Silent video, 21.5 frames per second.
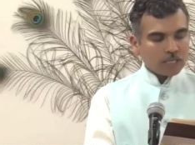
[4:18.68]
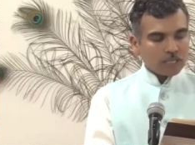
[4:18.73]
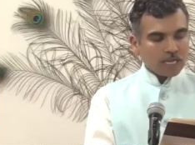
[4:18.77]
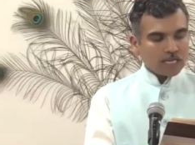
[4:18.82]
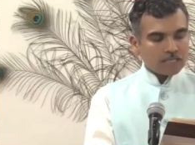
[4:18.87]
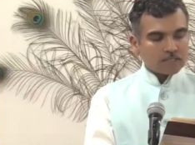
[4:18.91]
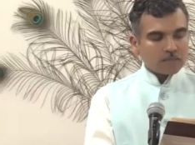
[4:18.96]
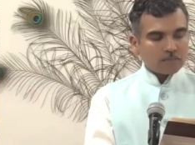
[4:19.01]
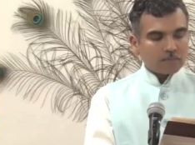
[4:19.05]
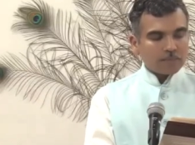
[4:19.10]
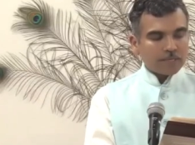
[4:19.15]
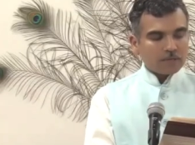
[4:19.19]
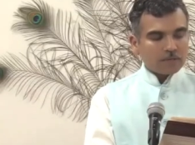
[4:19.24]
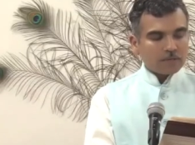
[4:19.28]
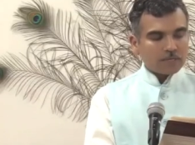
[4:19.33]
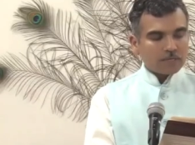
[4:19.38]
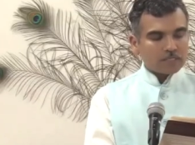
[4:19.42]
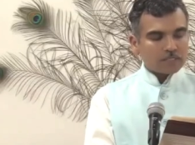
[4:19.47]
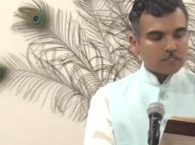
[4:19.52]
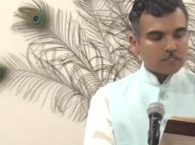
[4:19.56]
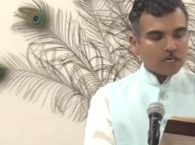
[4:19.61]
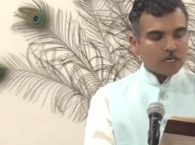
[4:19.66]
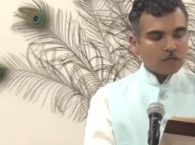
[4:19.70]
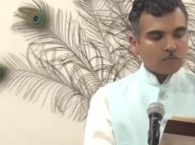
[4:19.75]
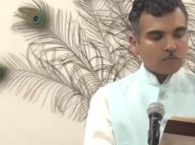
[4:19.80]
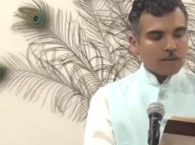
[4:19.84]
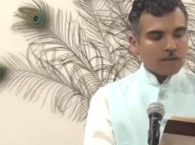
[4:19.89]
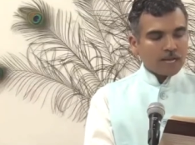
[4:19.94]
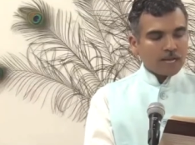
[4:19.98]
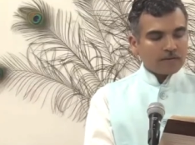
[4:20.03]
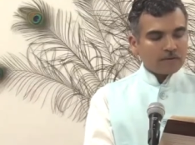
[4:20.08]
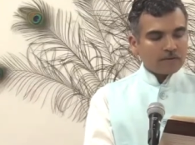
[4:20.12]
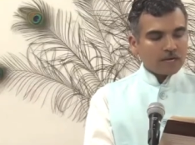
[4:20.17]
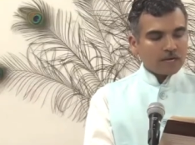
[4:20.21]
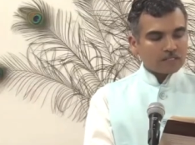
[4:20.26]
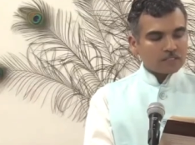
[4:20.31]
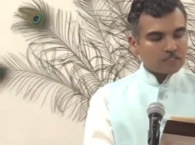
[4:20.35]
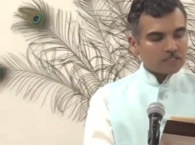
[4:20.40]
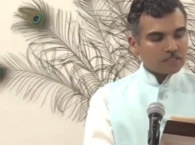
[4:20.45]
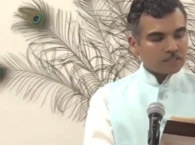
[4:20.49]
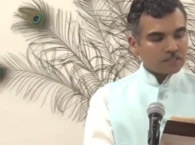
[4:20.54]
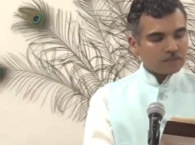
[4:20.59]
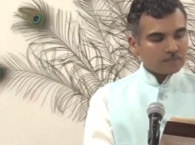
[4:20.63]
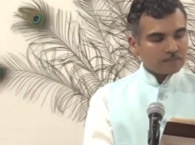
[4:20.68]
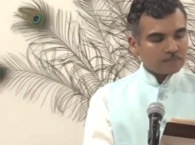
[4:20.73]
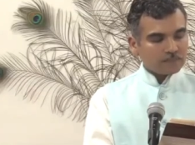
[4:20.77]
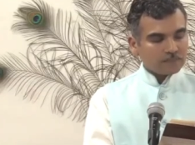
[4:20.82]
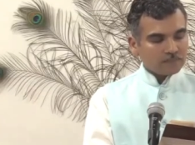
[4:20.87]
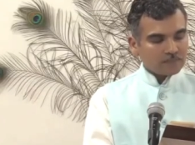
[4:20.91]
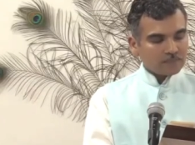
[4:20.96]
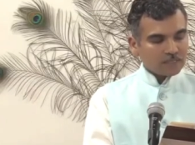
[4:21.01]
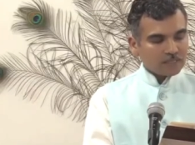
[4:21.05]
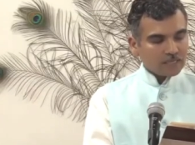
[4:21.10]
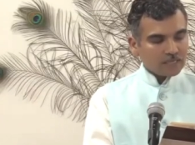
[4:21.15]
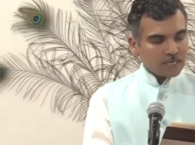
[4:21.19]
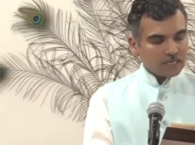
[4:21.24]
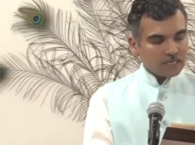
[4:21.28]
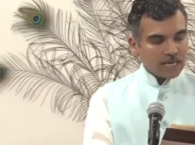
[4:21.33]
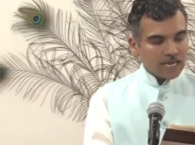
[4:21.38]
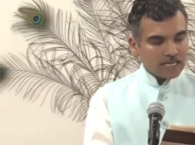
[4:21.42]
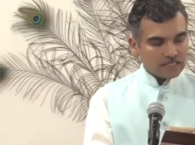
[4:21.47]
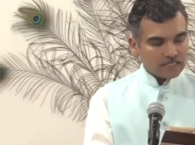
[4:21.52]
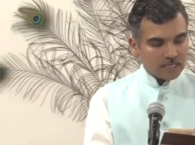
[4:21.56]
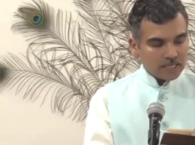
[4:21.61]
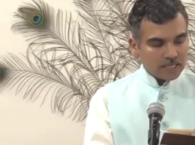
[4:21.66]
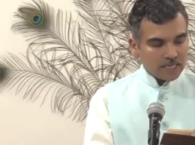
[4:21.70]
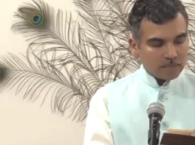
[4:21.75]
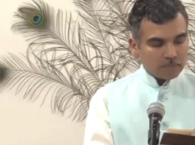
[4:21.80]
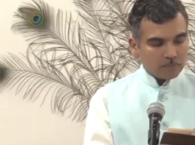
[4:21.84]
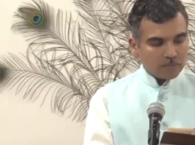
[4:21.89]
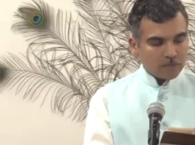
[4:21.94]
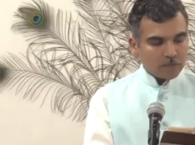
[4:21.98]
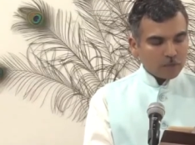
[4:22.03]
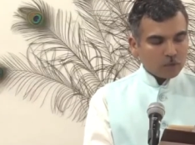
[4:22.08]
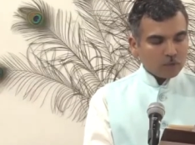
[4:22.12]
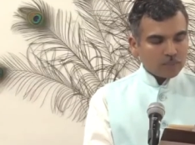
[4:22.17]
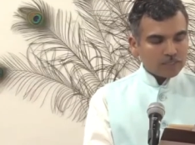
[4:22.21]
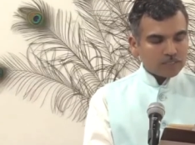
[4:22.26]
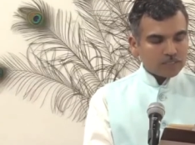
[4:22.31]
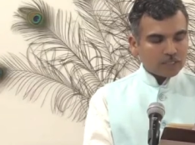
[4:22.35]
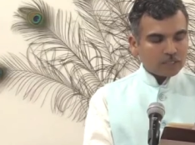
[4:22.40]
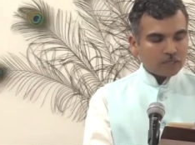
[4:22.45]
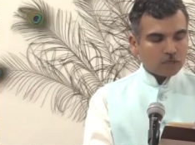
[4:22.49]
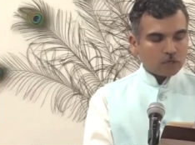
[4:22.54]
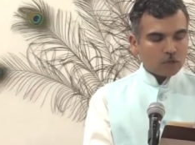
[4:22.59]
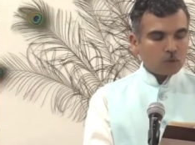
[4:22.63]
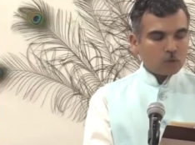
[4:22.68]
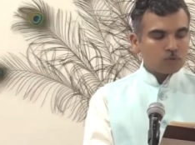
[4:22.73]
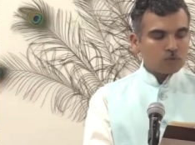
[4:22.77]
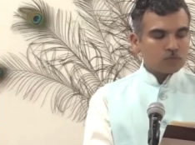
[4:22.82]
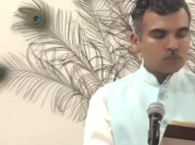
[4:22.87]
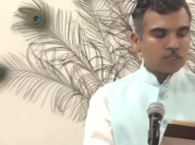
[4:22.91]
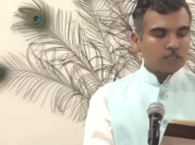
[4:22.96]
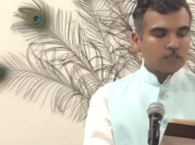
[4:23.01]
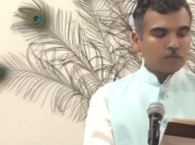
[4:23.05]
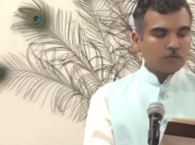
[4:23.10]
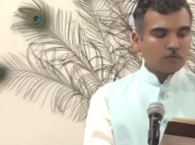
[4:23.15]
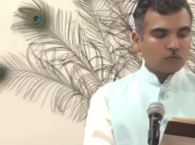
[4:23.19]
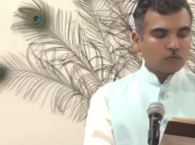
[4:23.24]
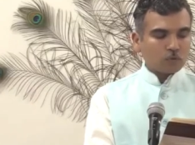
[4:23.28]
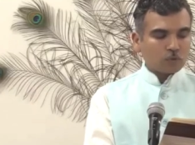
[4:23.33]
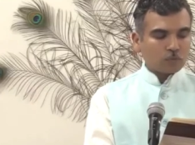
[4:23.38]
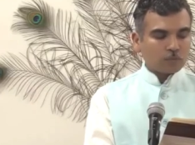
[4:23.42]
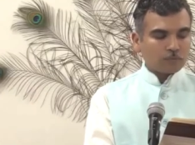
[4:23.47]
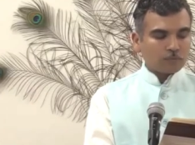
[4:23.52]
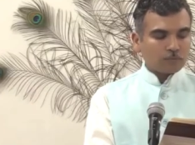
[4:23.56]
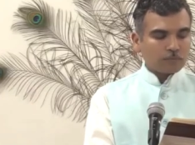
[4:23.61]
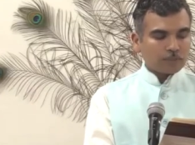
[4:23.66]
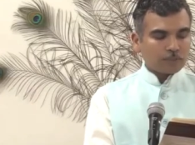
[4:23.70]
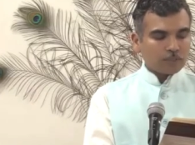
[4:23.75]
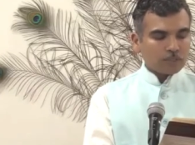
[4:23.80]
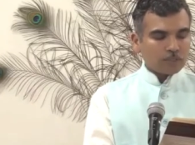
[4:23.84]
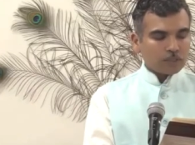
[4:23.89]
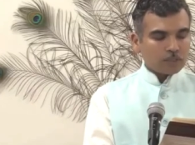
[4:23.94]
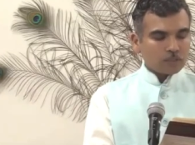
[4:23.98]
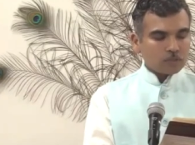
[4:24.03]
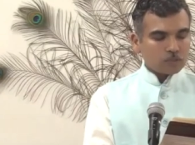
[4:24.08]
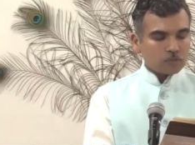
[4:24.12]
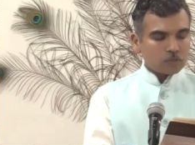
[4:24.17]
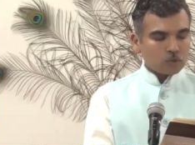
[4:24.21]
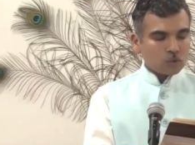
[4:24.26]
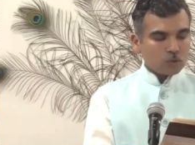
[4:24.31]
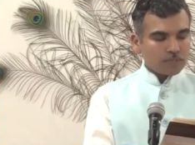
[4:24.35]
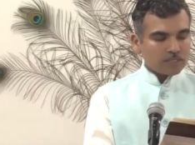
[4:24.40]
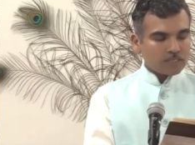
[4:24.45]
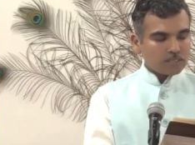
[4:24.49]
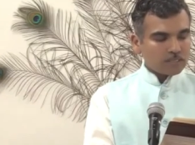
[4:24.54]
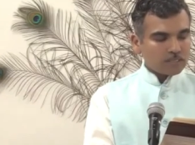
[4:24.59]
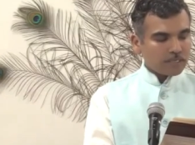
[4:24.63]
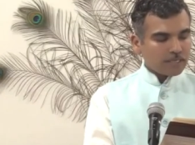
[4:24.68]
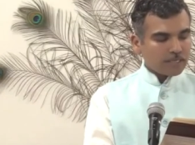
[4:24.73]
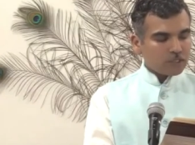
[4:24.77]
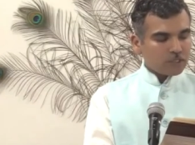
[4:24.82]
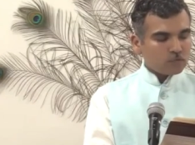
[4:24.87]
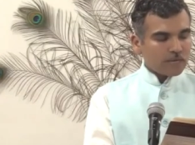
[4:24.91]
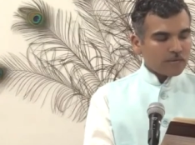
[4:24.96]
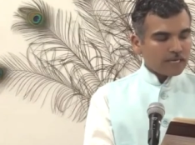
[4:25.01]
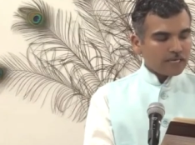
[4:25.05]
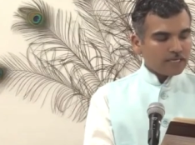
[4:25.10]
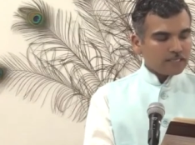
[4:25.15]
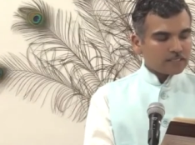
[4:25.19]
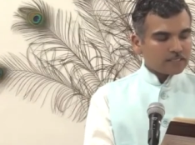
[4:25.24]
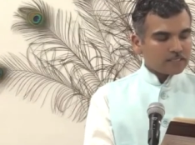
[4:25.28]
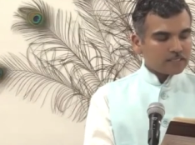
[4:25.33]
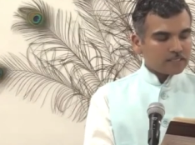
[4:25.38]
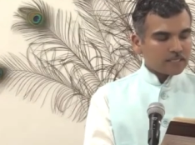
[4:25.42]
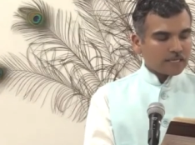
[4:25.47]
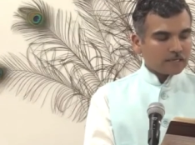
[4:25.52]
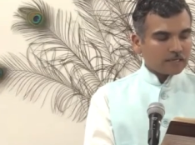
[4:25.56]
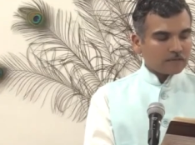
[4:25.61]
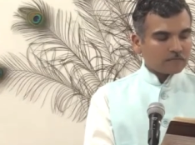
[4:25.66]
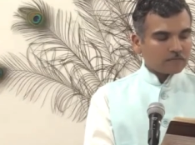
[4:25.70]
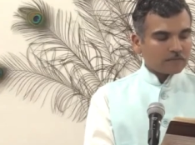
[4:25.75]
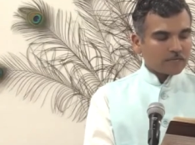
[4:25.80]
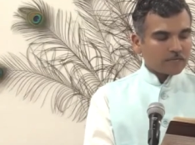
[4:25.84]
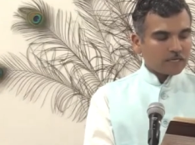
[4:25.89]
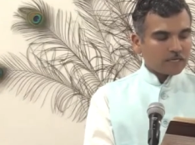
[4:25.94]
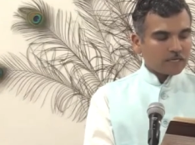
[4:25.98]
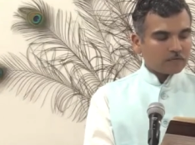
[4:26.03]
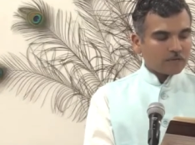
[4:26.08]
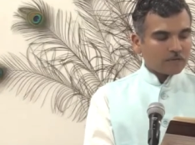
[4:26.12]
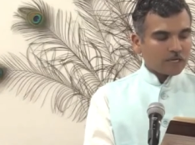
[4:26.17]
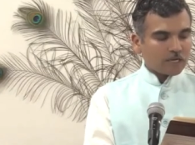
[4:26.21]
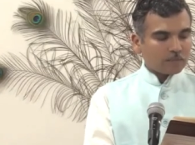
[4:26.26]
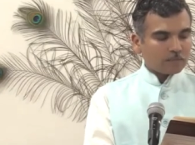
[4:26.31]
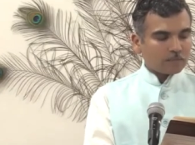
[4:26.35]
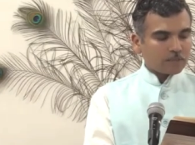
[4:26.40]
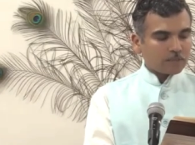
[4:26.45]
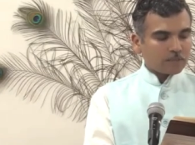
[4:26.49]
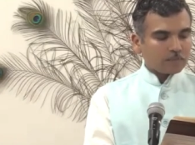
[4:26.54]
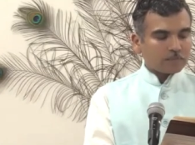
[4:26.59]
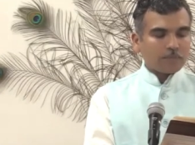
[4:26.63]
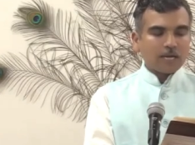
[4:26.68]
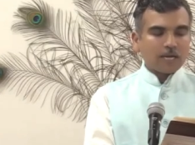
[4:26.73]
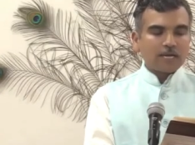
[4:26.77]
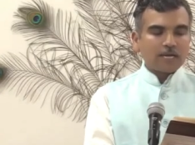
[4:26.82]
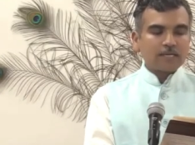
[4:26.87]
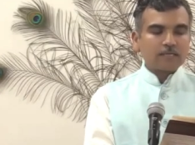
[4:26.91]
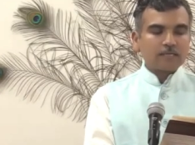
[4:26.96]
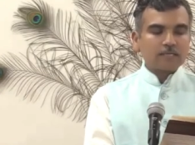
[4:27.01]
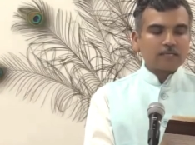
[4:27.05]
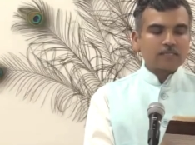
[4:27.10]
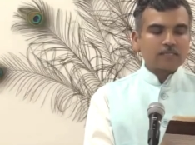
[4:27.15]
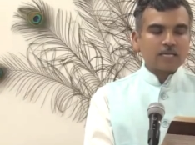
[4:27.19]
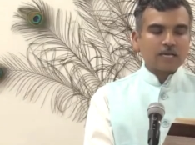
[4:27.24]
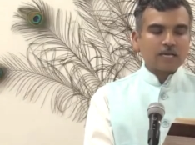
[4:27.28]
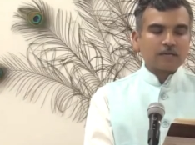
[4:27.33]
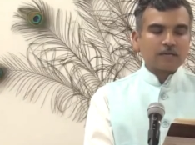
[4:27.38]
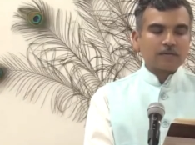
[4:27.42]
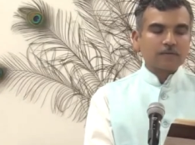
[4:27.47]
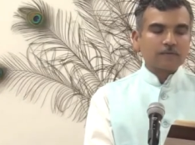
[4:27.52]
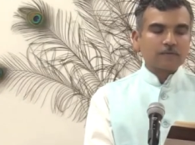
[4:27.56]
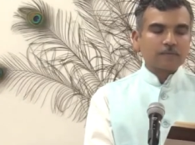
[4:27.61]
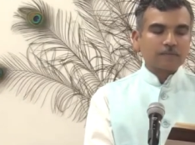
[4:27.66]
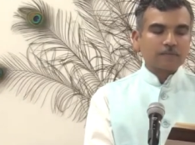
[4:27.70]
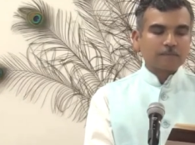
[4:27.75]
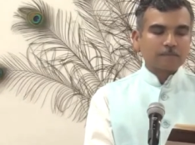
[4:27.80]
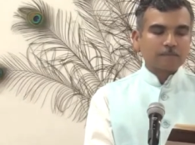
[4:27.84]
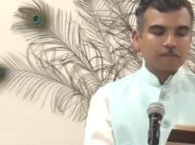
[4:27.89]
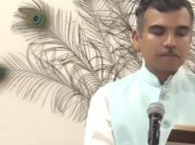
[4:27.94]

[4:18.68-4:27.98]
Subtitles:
as a mirror is dulled by rust, and as an embryo is enclosed in the womb, so is the indwelling self enveloped by desire.